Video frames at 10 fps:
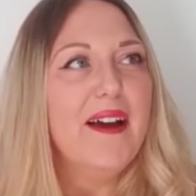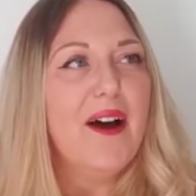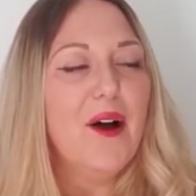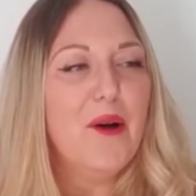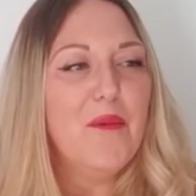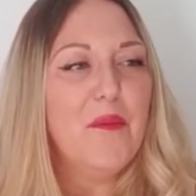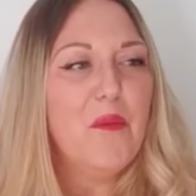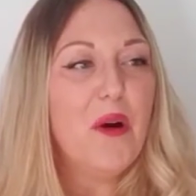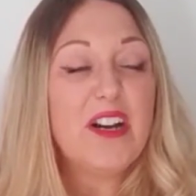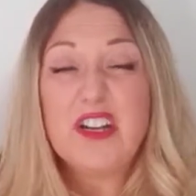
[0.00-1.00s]
and
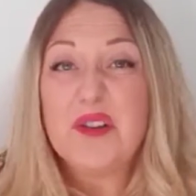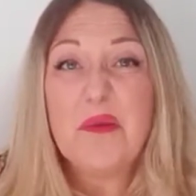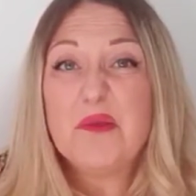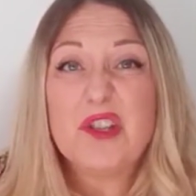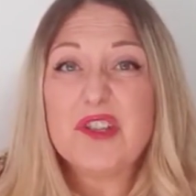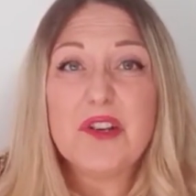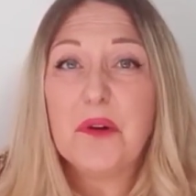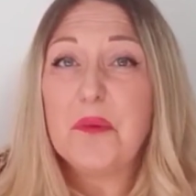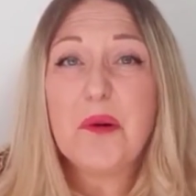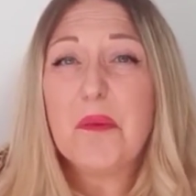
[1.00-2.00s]
it was just
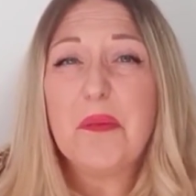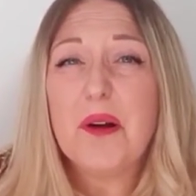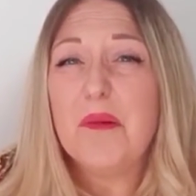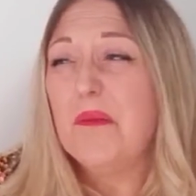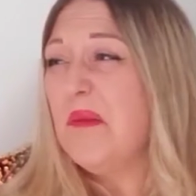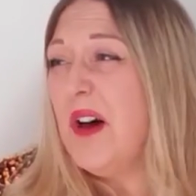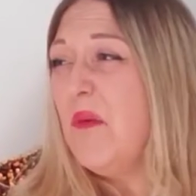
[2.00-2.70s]
no problem.